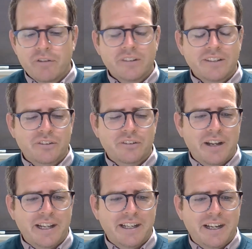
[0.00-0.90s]
the first thing is
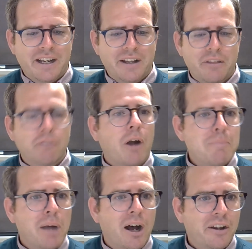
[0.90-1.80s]
finding uh, the
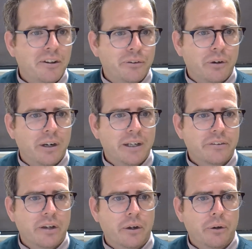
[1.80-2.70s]
right partners, right?
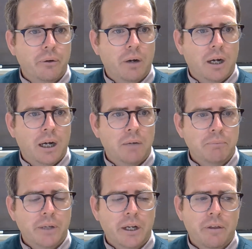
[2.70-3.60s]
So um,
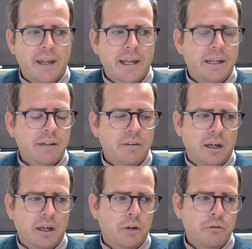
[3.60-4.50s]
you know, they
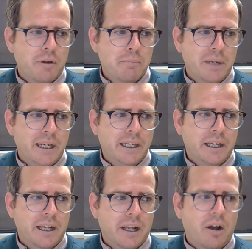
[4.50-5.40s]
uh, GoFundMe.
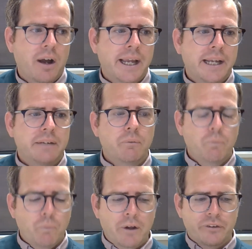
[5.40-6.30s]
Uh, I
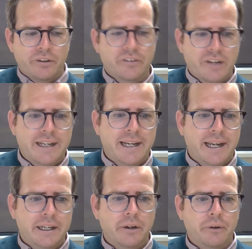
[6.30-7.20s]
when I was in San
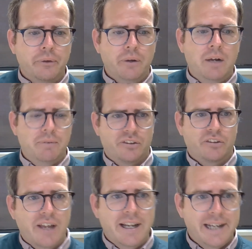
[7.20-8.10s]
Diego, um, it's
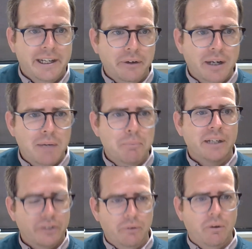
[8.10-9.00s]
a San Diego
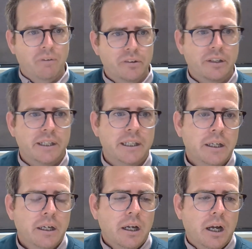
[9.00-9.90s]
company, so obviously
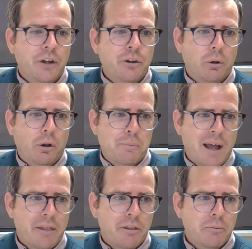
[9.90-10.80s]
I knew a lot
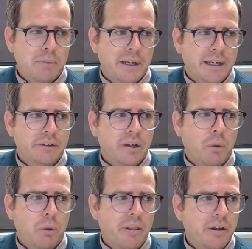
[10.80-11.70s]
about them and uh,
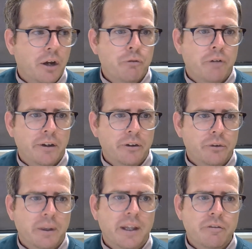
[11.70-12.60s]
one of the
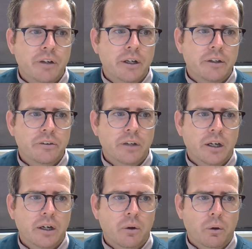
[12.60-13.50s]
co-funders when they first
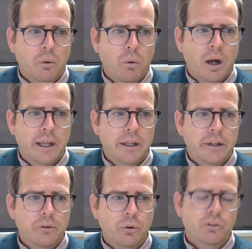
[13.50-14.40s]
uh, got
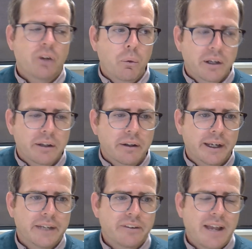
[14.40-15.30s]
acquired or sold it,
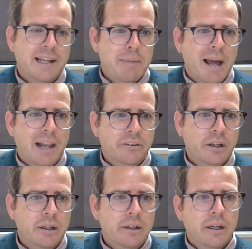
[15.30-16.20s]
I guess Andy
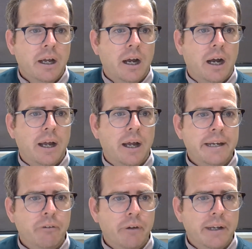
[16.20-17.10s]
Ballester, uh,
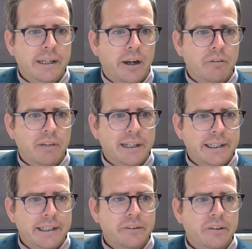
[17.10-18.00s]
he really kind of
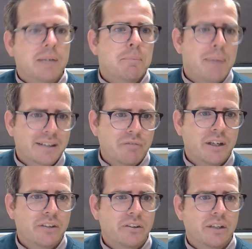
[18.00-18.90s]
leaned into impact
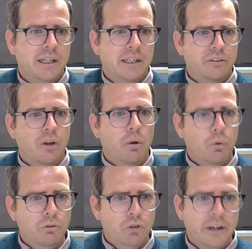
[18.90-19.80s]
investing and mm-hmm.
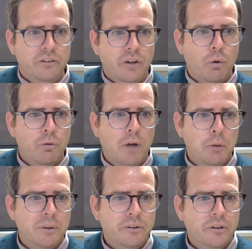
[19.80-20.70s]
sold, trying to solve
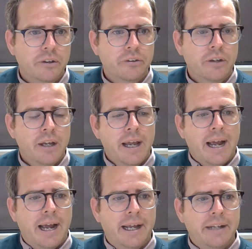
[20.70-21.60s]
homelessness.
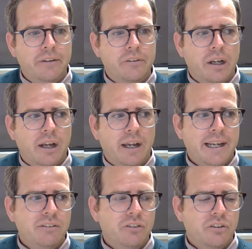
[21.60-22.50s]
And uh,
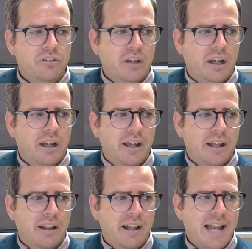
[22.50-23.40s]
again, just uh,
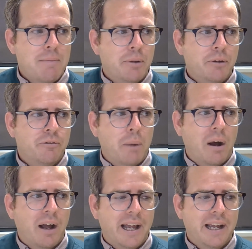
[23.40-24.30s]
enamored
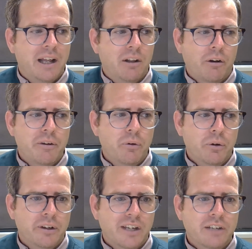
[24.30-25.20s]
by a lot of the
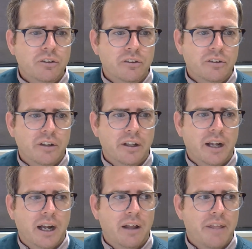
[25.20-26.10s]
organizations that
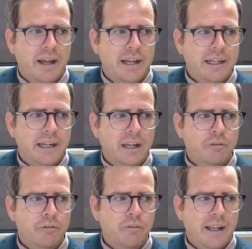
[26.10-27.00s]
uh, they
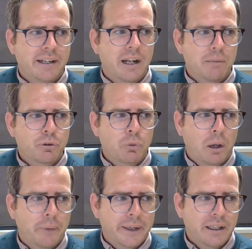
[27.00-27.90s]
have ended up
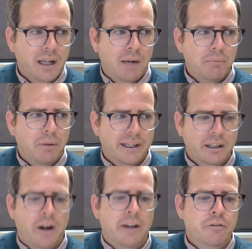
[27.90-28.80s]
swallowing up, like
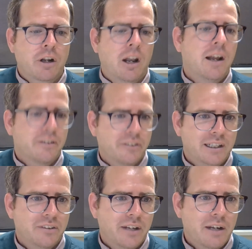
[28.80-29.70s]
kind of
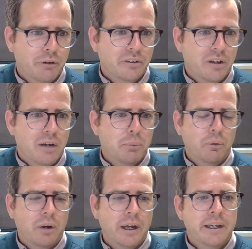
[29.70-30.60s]
classy is another example,
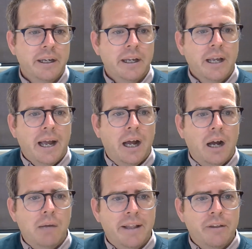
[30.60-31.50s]
right?
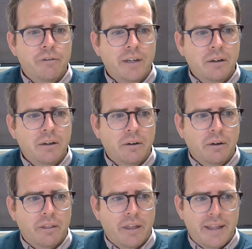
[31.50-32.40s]
Um, and the thing
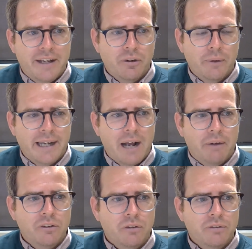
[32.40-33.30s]
that they're doing
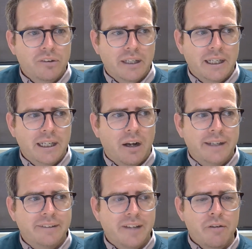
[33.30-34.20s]
now is obviously
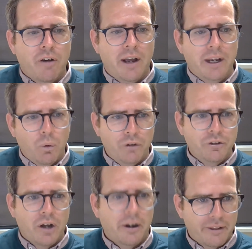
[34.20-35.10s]
identifying all the
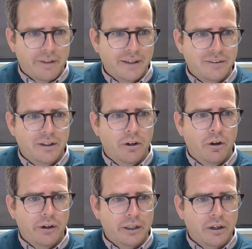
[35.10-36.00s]
data that they sit
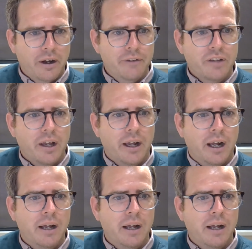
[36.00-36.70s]
on and kind of t-